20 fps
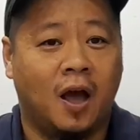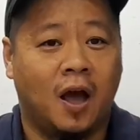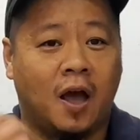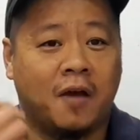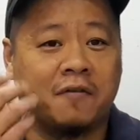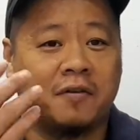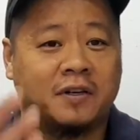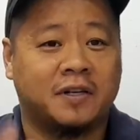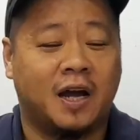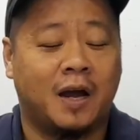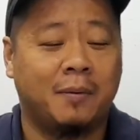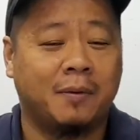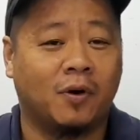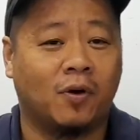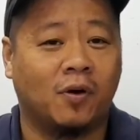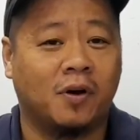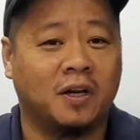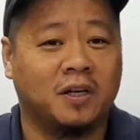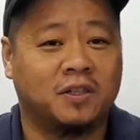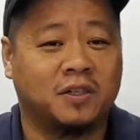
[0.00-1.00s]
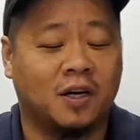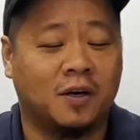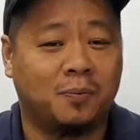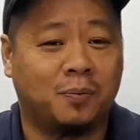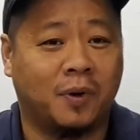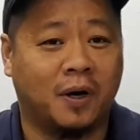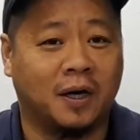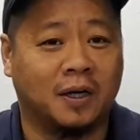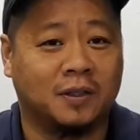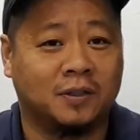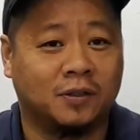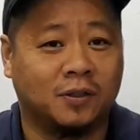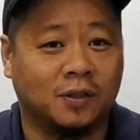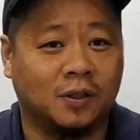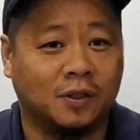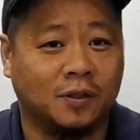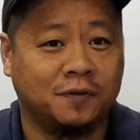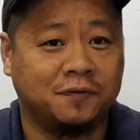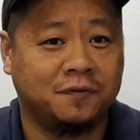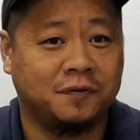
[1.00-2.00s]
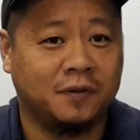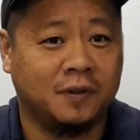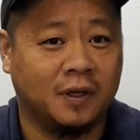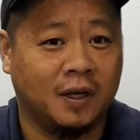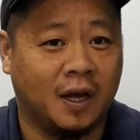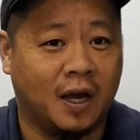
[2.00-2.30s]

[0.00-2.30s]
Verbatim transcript: If your timing only jumped by a tooth,